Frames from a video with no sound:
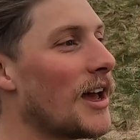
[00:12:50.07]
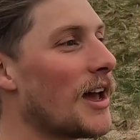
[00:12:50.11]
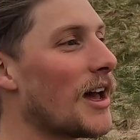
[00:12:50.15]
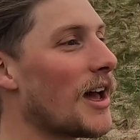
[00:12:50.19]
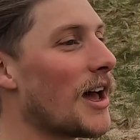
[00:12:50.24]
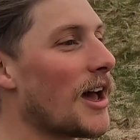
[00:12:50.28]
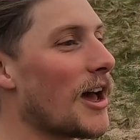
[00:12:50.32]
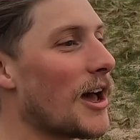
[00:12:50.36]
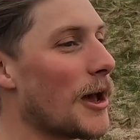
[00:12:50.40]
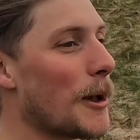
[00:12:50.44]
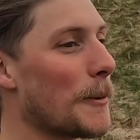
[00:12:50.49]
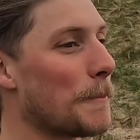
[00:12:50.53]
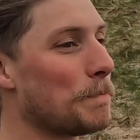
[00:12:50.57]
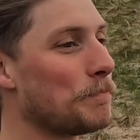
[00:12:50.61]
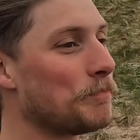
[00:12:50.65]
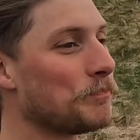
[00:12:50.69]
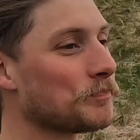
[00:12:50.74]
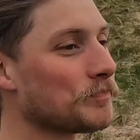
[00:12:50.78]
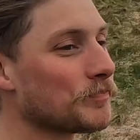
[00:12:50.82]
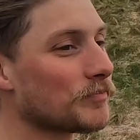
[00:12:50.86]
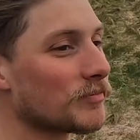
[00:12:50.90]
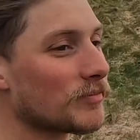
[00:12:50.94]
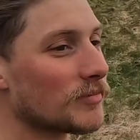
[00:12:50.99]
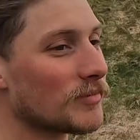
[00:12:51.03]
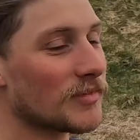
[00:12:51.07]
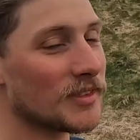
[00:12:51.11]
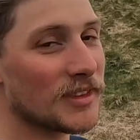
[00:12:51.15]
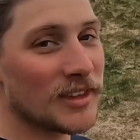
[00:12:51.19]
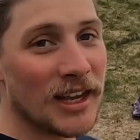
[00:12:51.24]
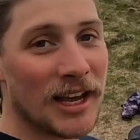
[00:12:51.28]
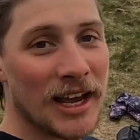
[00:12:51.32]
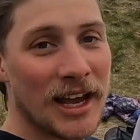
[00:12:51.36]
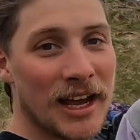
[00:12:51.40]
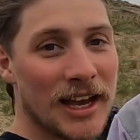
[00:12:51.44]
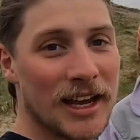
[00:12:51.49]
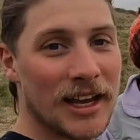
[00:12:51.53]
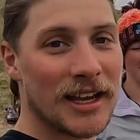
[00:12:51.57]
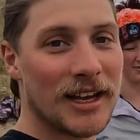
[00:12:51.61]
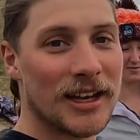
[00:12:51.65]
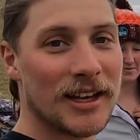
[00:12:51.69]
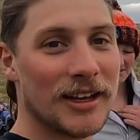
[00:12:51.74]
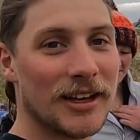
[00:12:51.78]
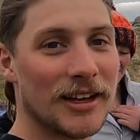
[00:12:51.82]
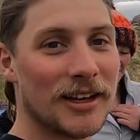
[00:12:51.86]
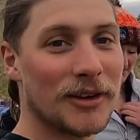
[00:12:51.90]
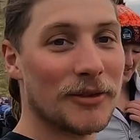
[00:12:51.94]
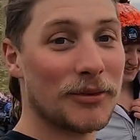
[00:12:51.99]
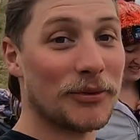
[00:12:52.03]
Filled it with
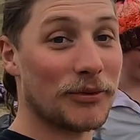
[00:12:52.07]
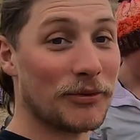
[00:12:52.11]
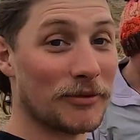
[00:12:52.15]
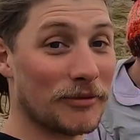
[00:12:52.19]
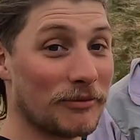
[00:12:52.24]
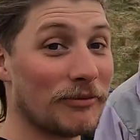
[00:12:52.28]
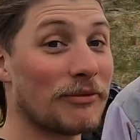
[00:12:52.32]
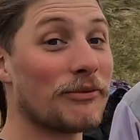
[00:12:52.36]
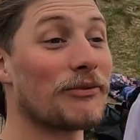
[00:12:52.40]
camp stuff instead.